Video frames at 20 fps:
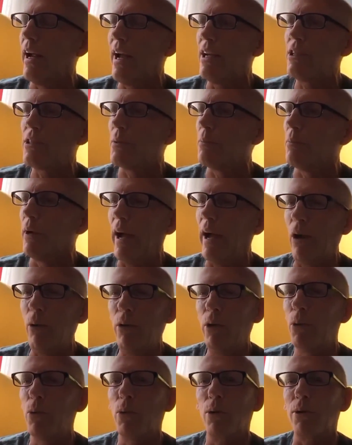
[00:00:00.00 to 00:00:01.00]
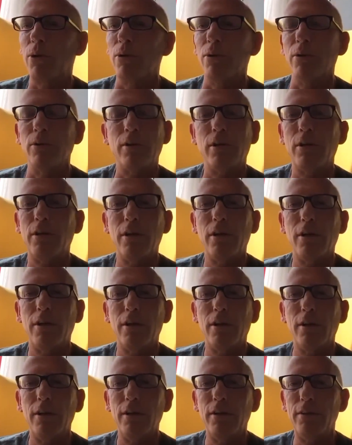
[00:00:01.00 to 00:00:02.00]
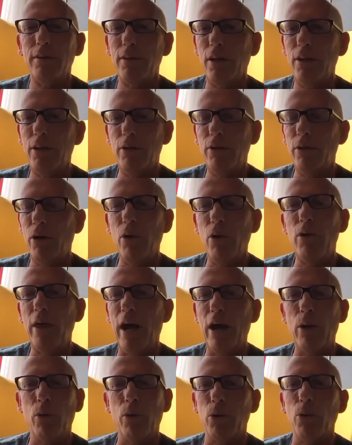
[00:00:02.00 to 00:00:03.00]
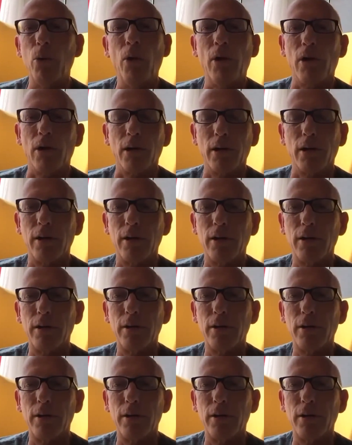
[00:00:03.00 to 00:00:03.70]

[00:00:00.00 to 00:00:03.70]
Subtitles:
I asked him, how in the world did you know that would work?